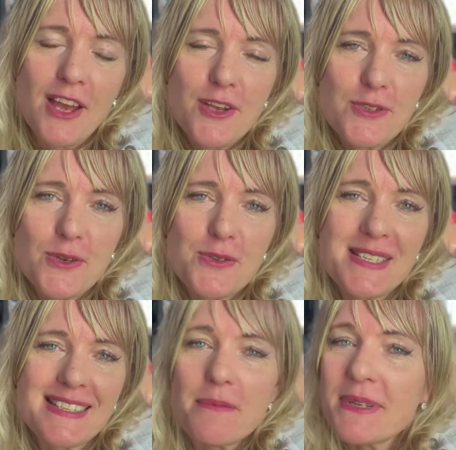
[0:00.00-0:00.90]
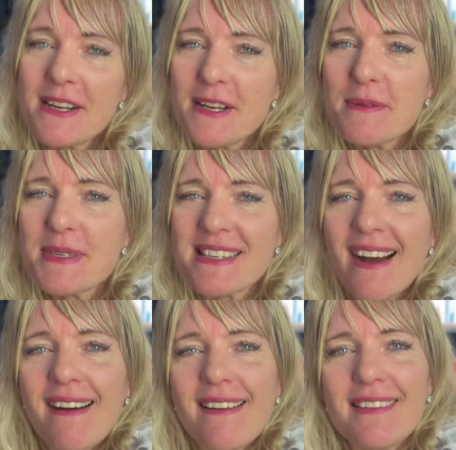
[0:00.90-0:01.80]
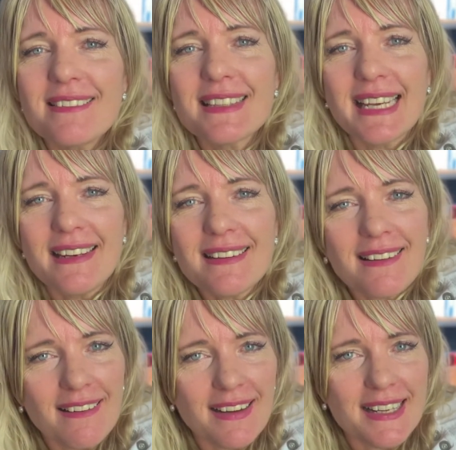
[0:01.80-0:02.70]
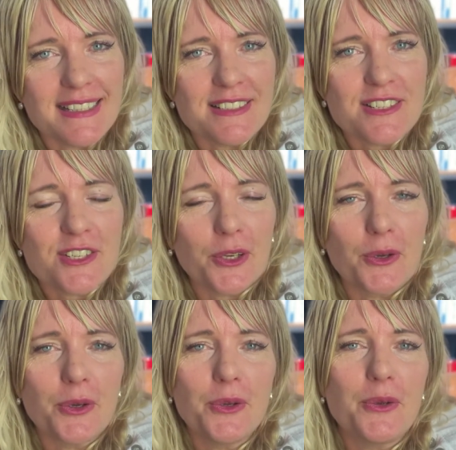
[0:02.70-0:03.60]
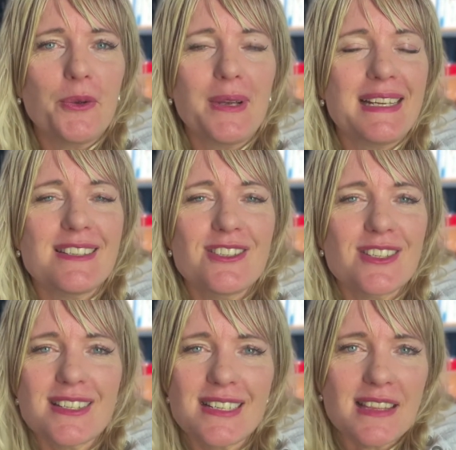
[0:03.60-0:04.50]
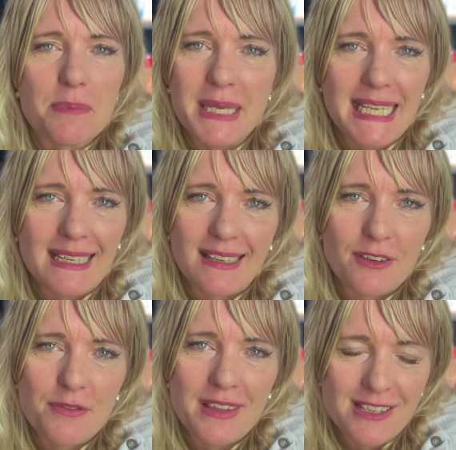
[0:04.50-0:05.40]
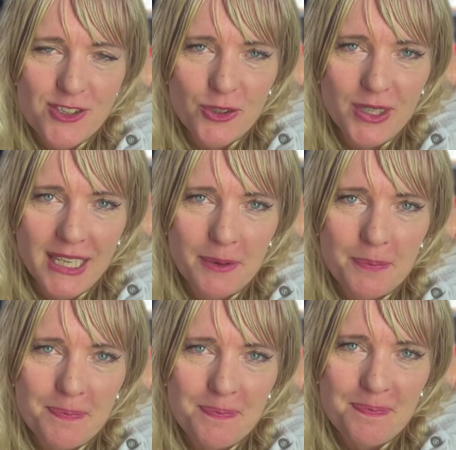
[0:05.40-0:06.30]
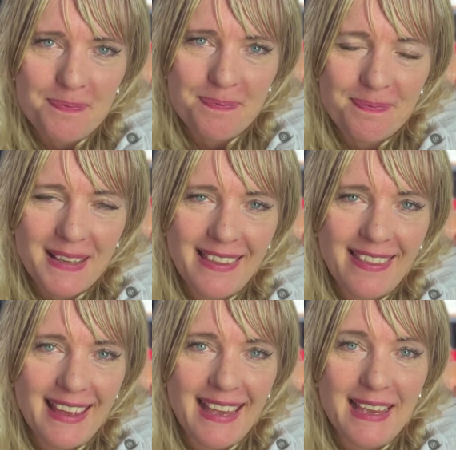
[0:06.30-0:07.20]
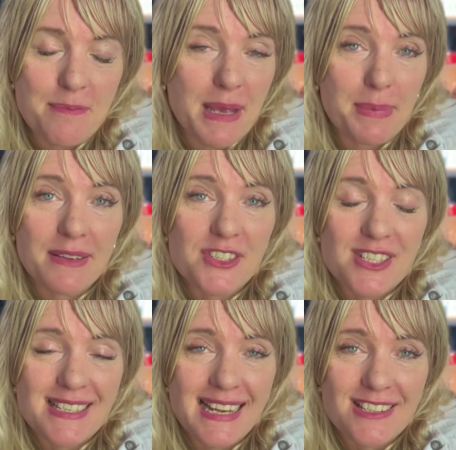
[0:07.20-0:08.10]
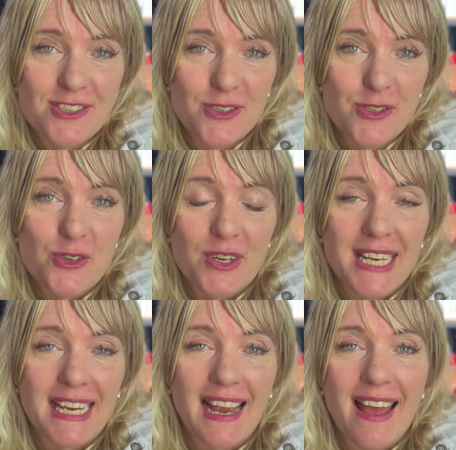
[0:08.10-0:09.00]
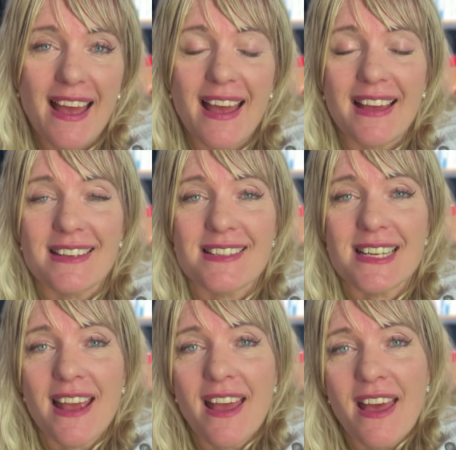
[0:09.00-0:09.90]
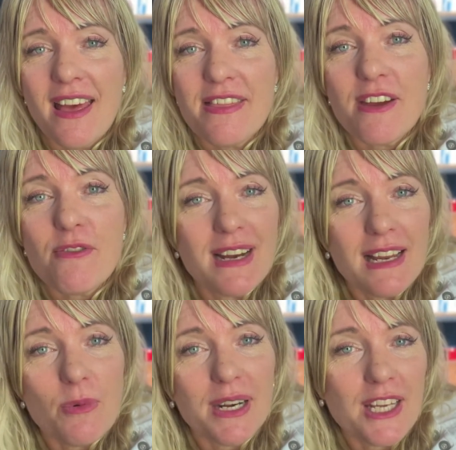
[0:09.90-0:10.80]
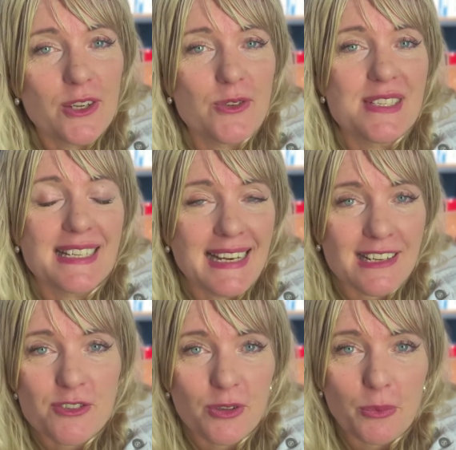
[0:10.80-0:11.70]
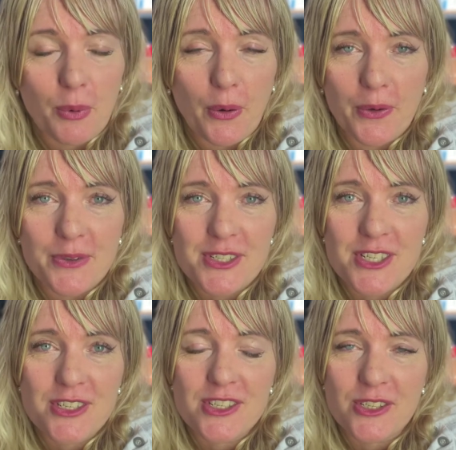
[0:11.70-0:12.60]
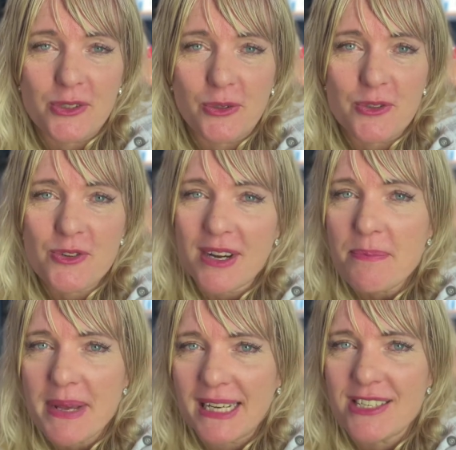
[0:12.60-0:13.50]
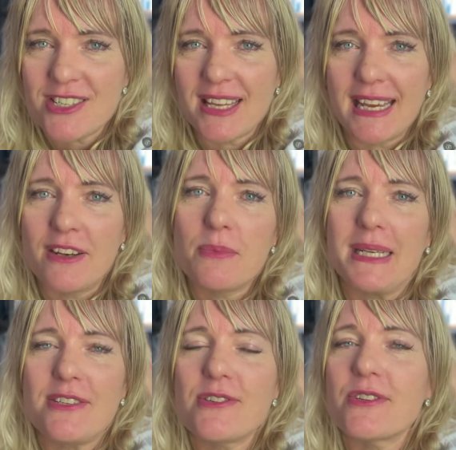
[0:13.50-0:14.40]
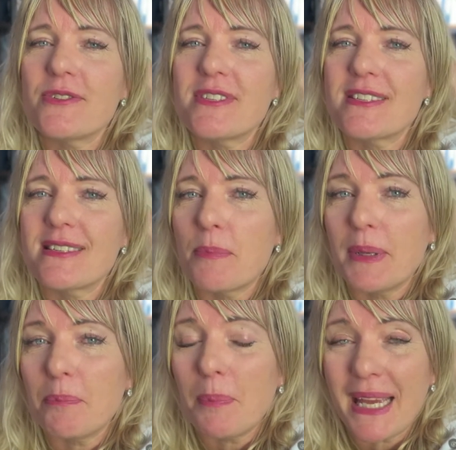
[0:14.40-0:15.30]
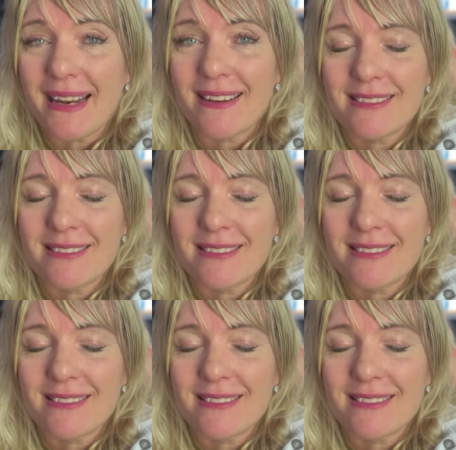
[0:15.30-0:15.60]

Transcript: So sometimes I'll get a client who is just at the beginning of their journey. They maybe have just had a surgery and they really want to use a natural approach to try and manage their endometriosis a bit better,